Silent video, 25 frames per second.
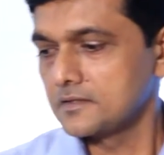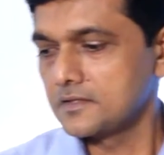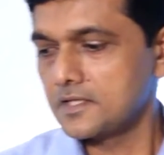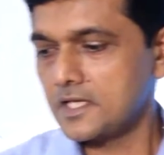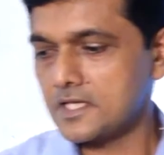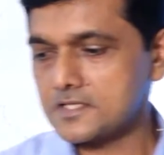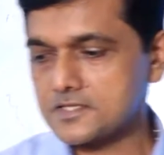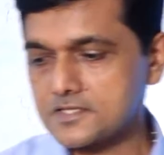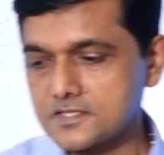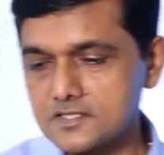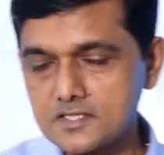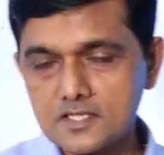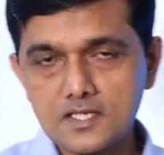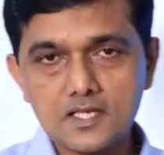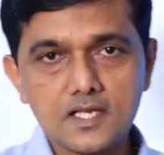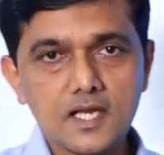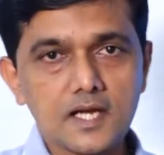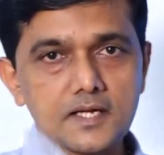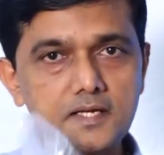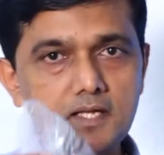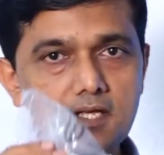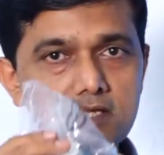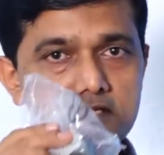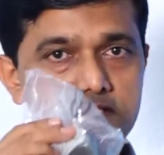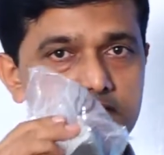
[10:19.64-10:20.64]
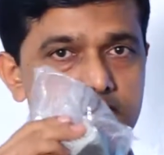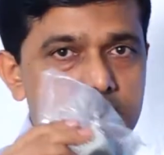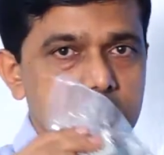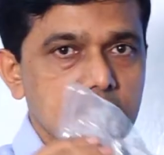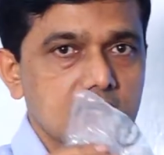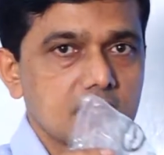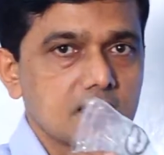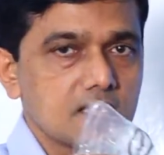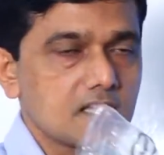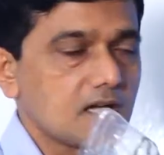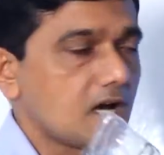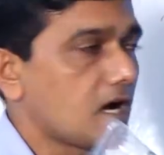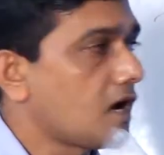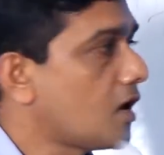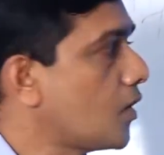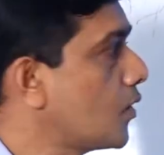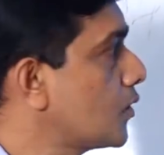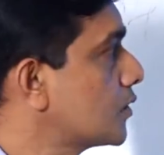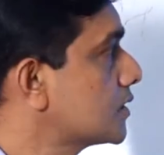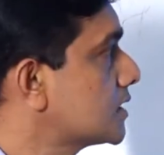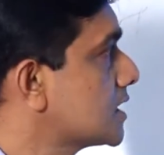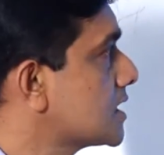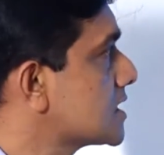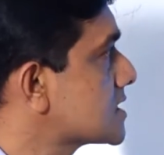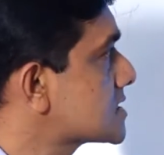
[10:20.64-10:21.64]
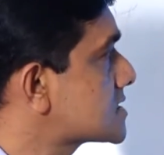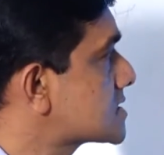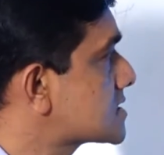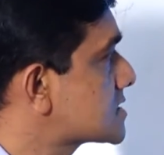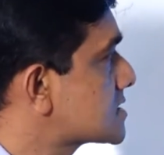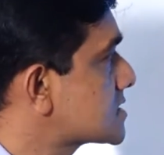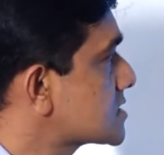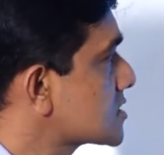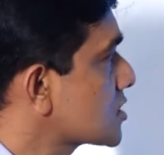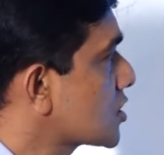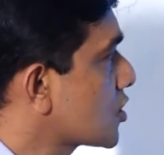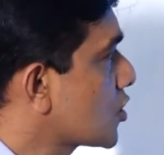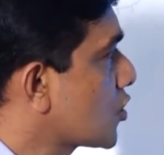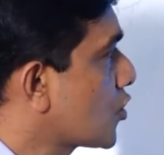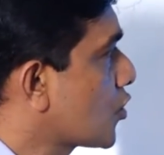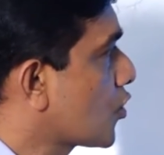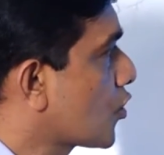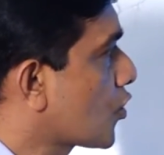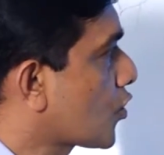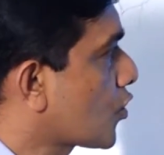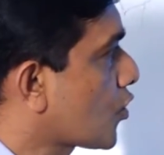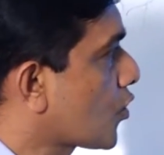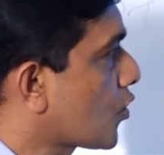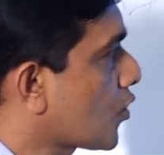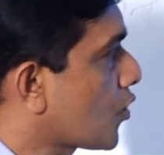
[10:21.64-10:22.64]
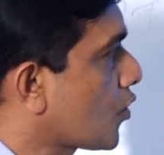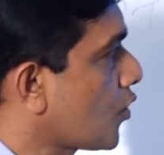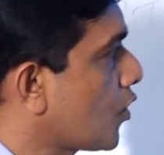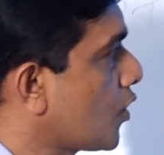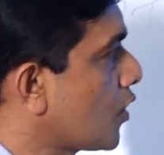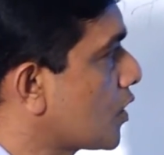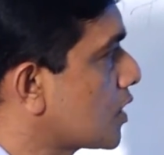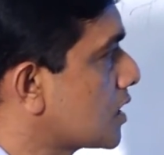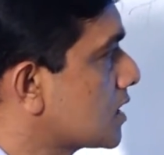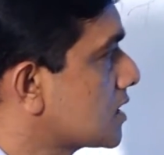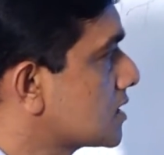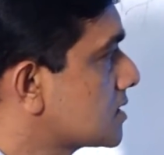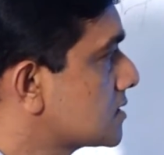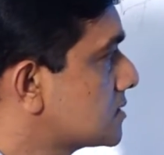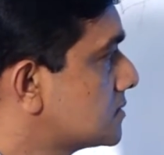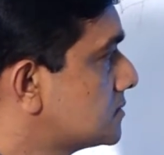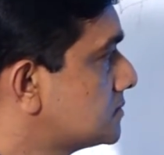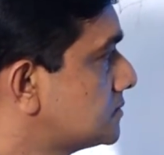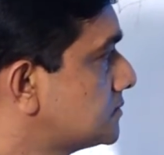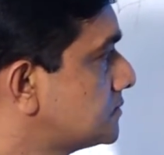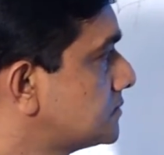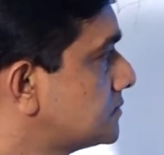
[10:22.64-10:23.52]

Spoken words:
Let us study how this coal